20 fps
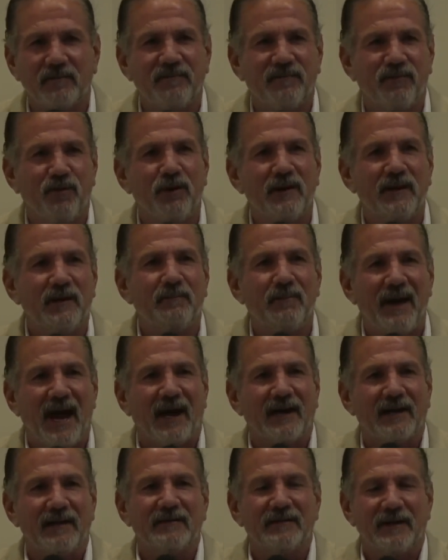falling
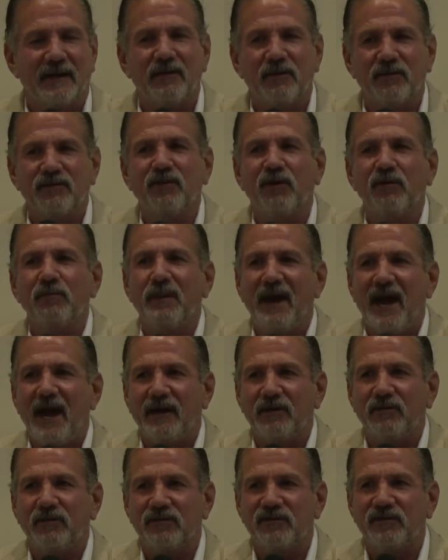back into those old
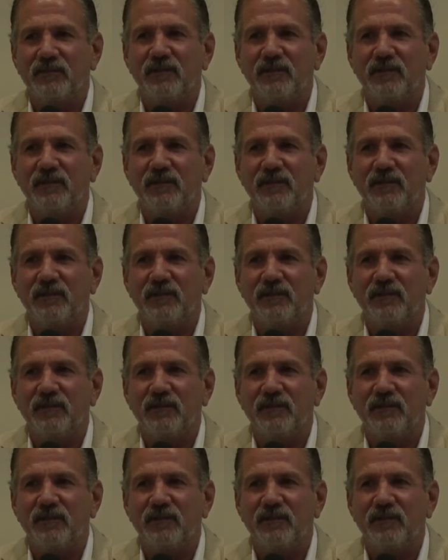patterns,